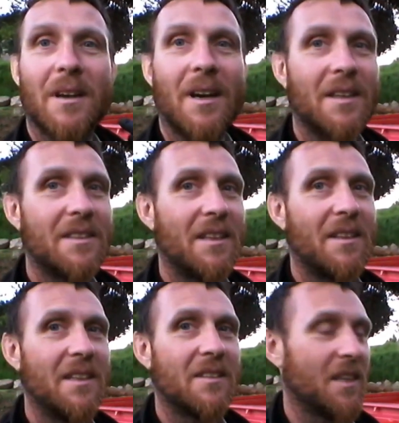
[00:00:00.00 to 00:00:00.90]
I did
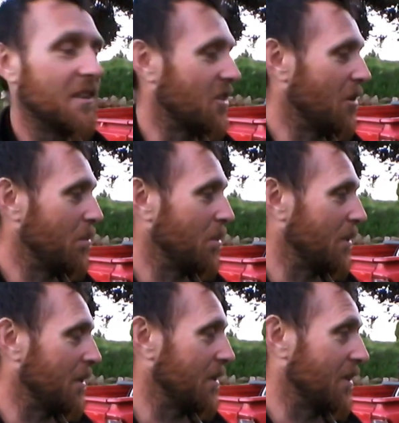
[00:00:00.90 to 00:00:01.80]
these things up.
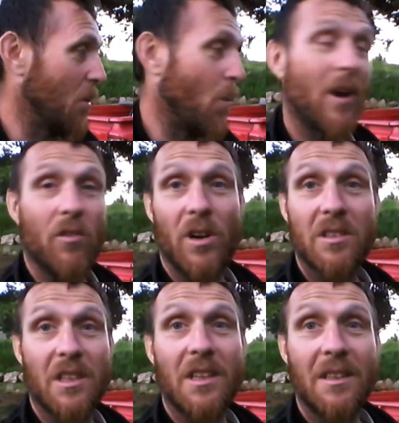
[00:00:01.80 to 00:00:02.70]
They were
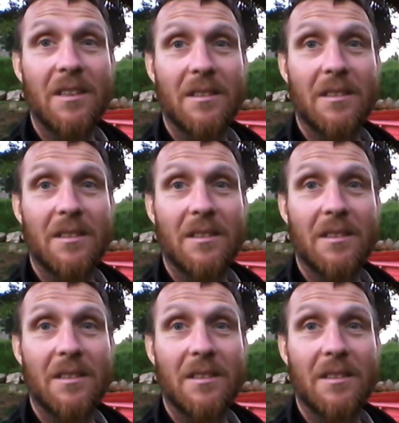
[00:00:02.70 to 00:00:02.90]
rusty